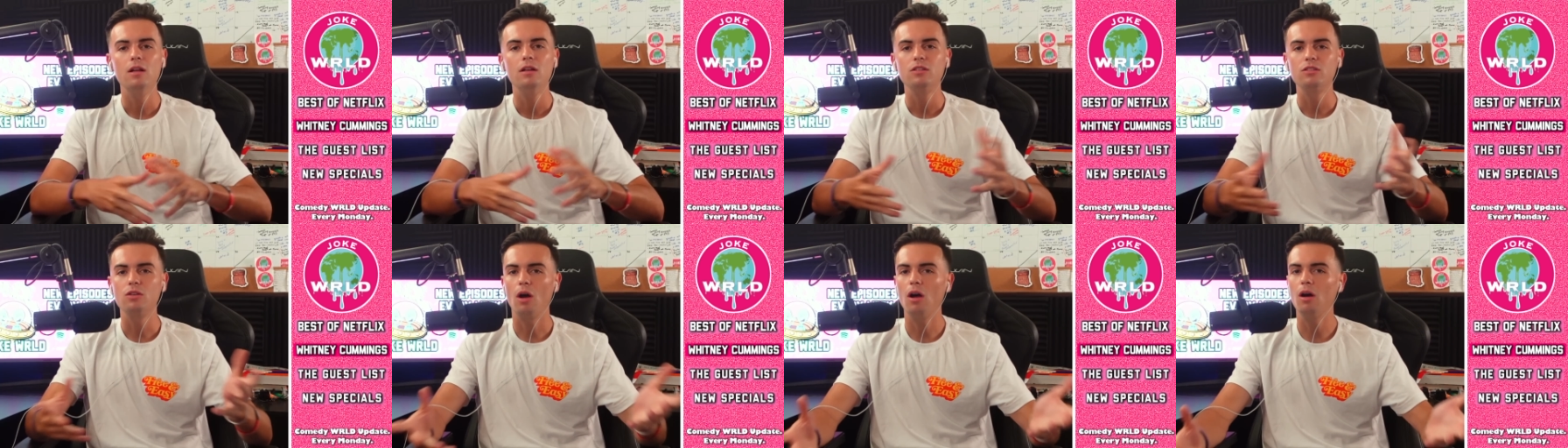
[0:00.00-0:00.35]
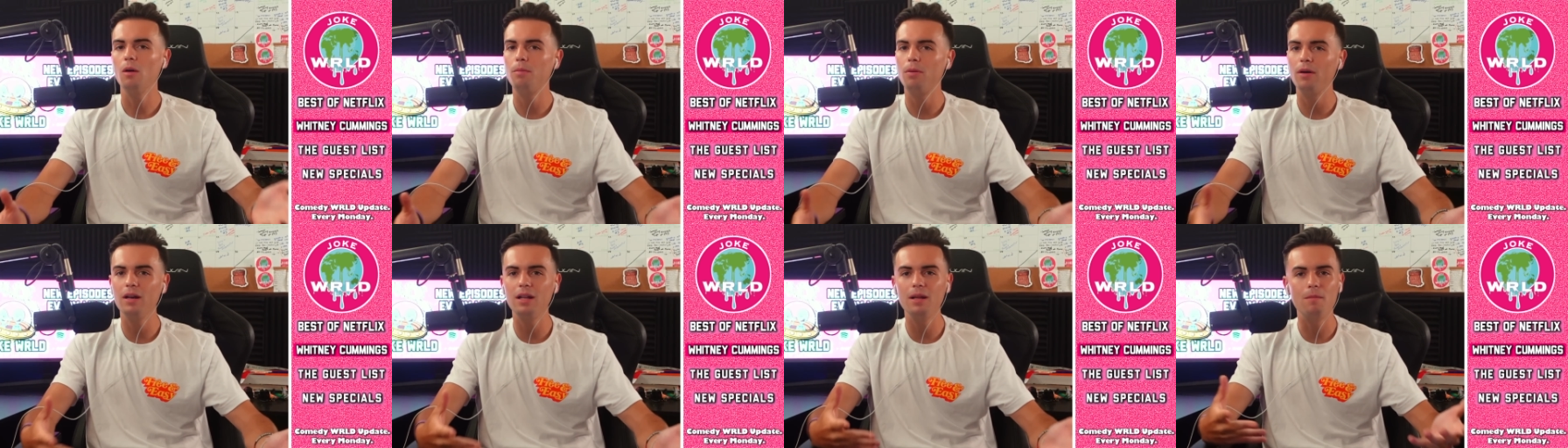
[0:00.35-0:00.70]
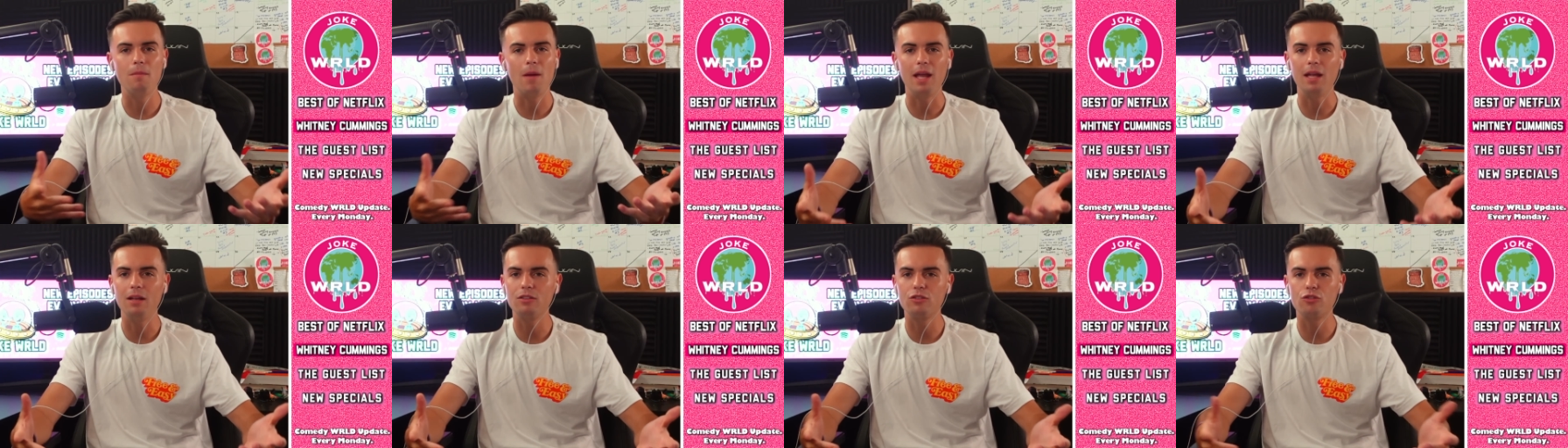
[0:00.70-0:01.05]
So all pretty
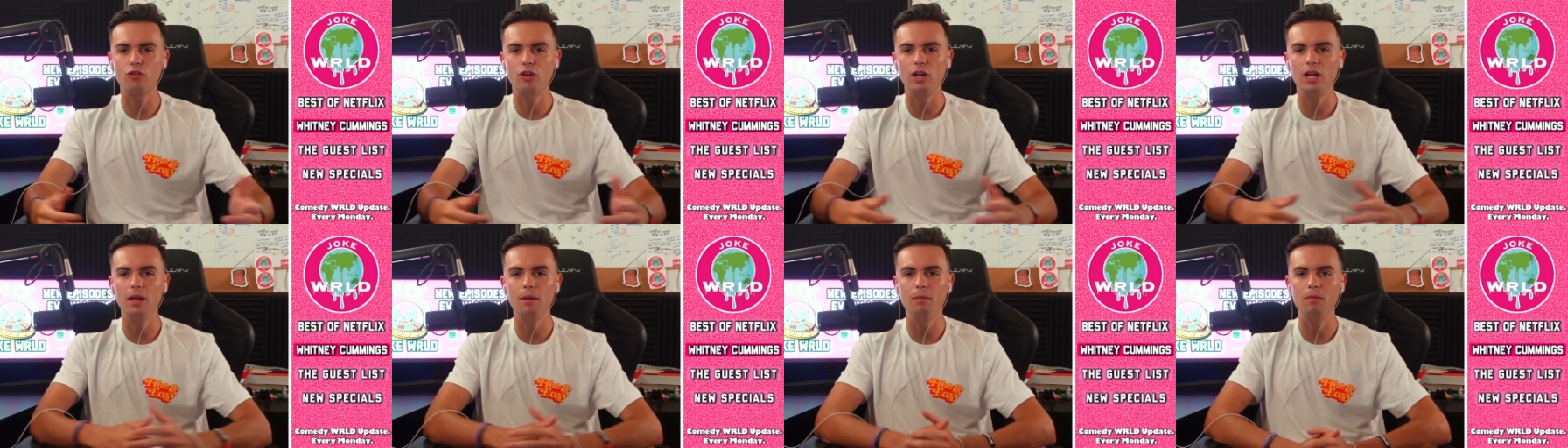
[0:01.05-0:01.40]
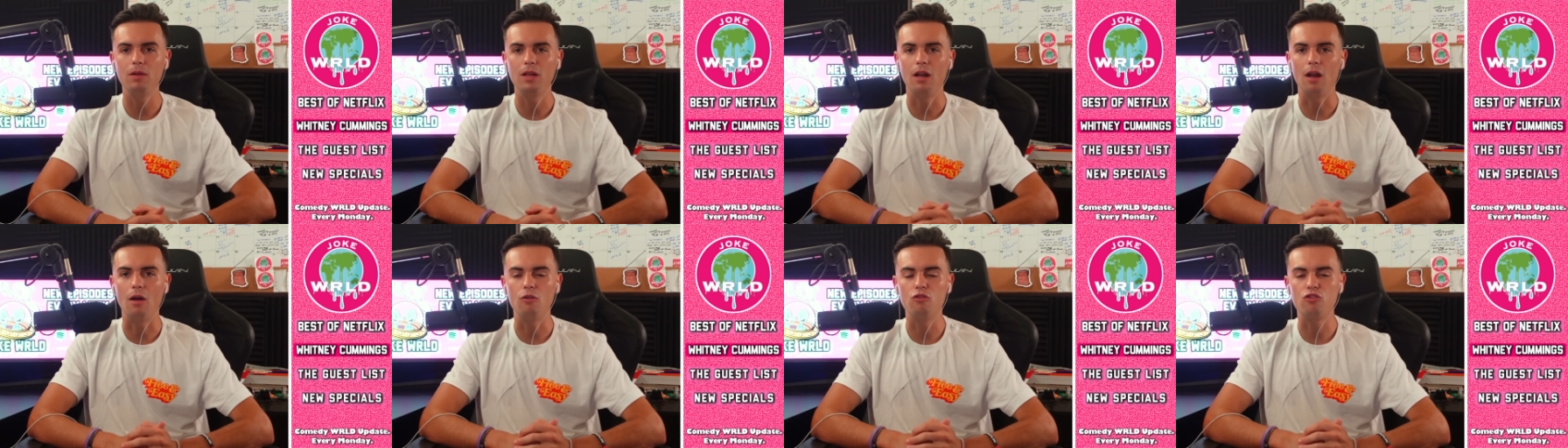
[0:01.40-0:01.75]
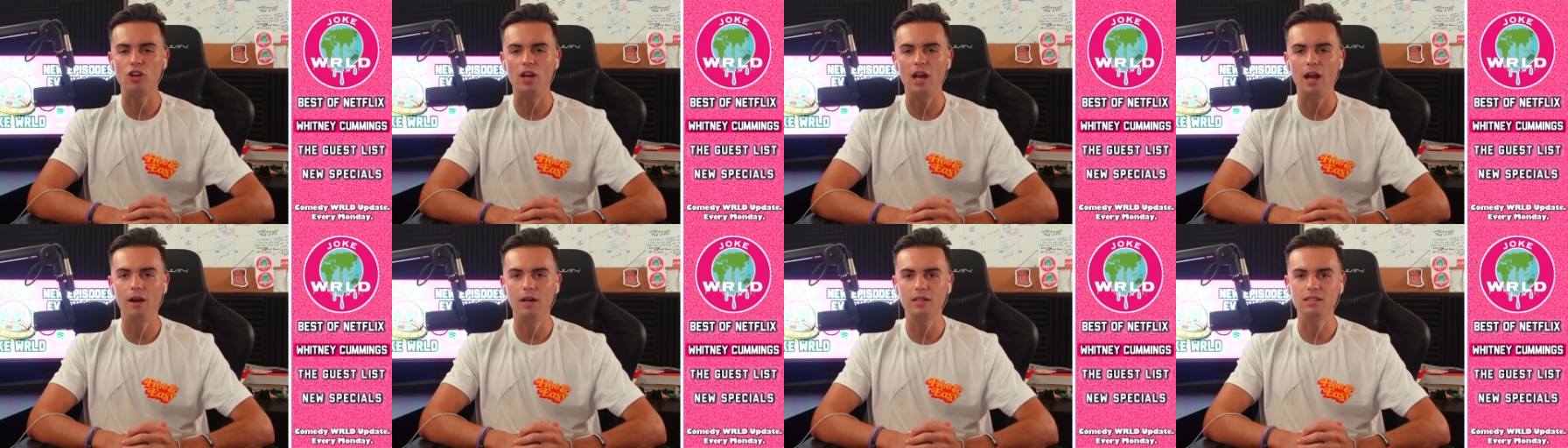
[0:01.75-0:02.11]
mainstream, you know,
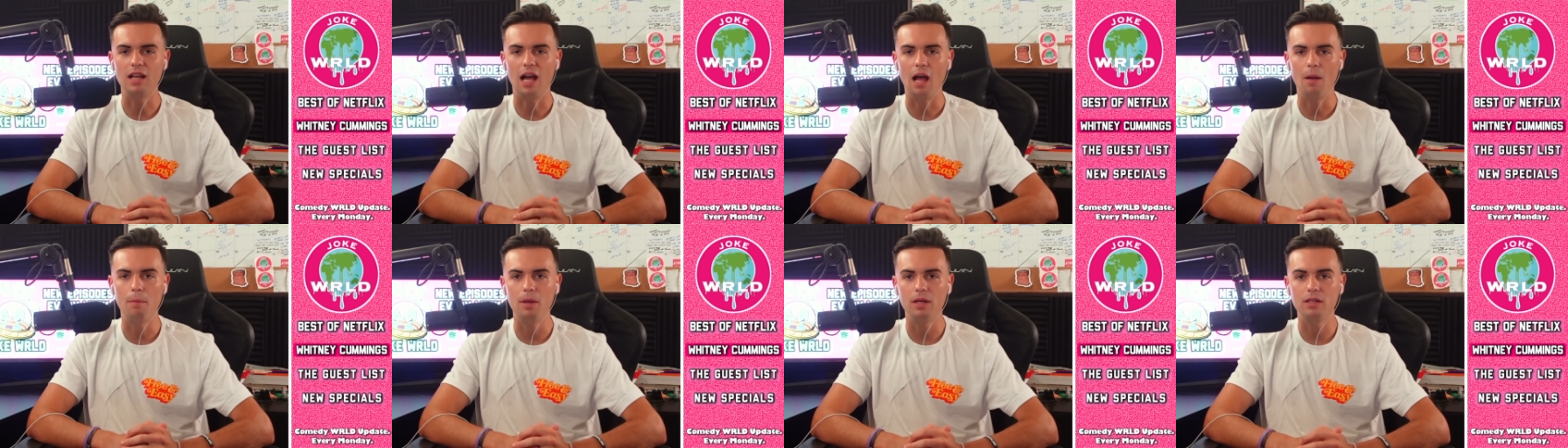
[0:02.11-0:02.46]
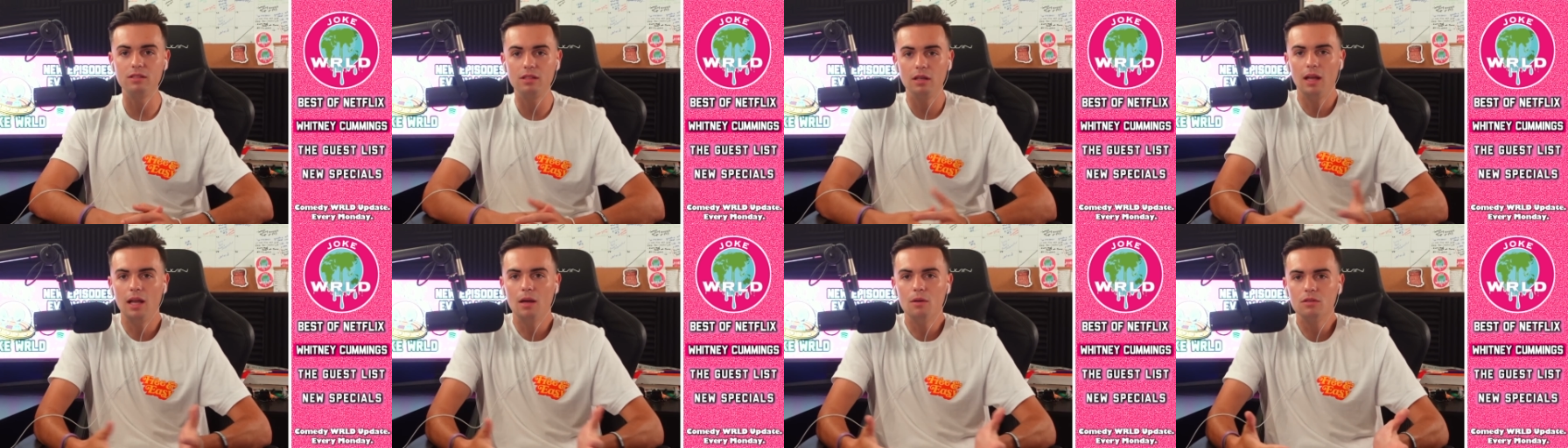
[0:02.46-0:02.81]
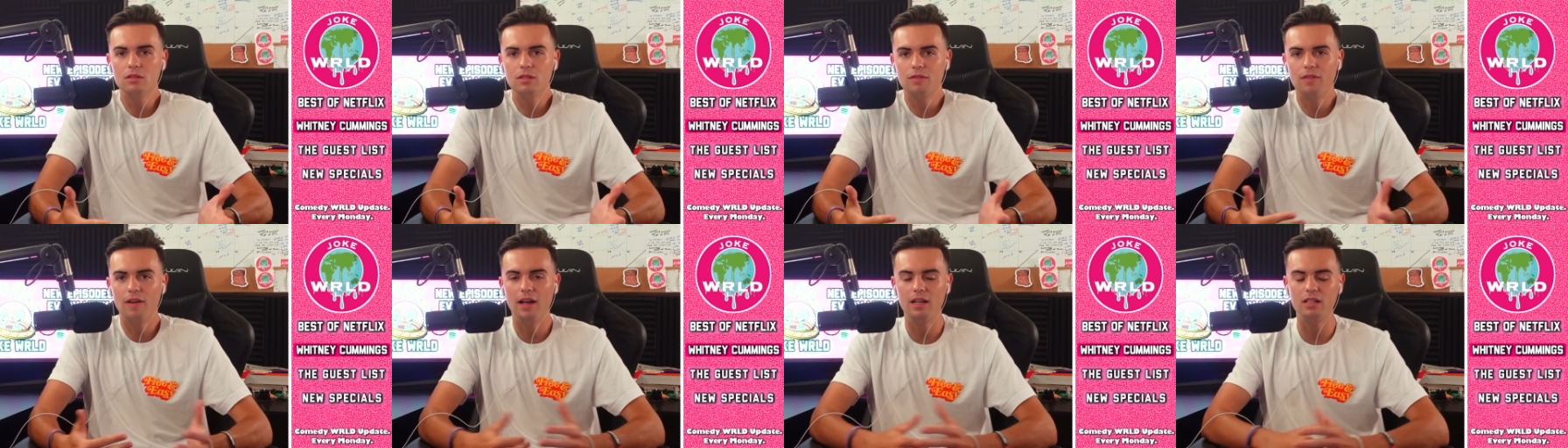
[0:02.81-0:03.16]
generic topics. It
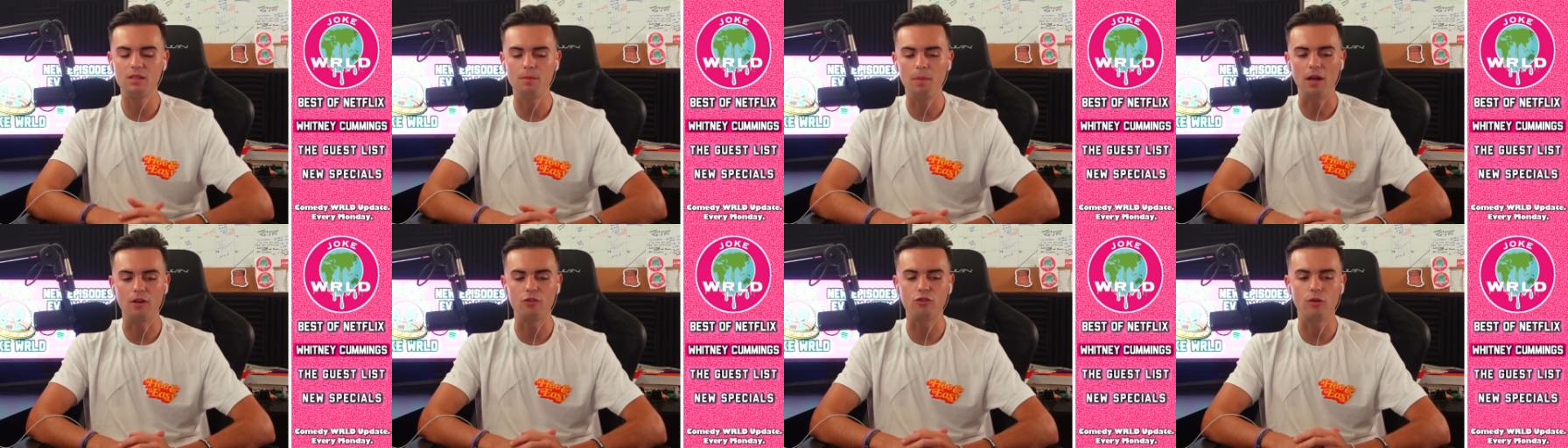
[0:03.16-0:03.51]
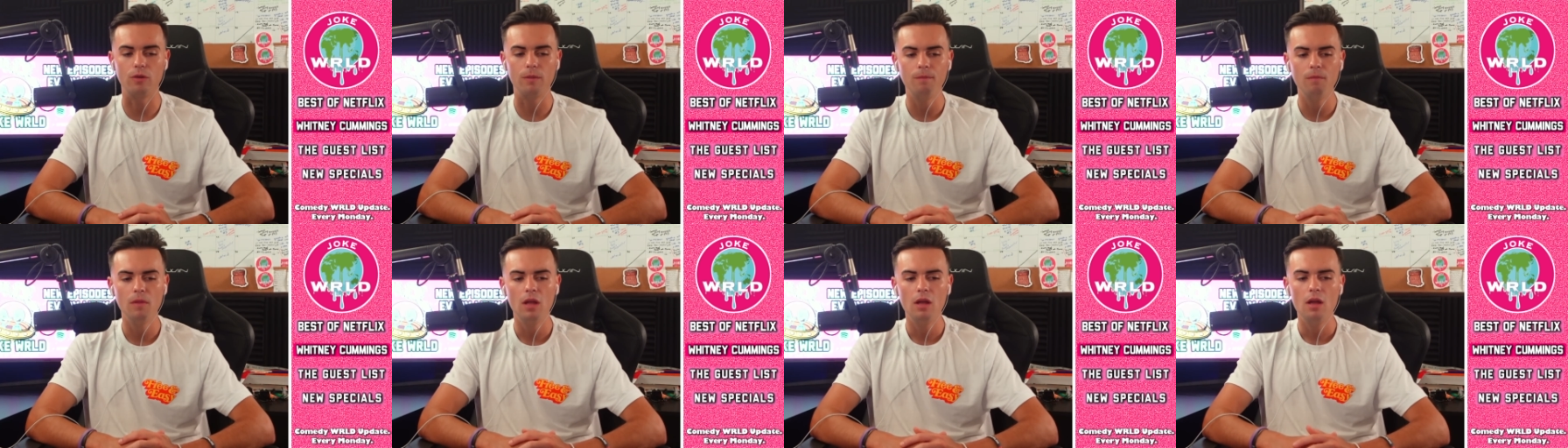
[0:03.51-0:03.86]
was a fine special.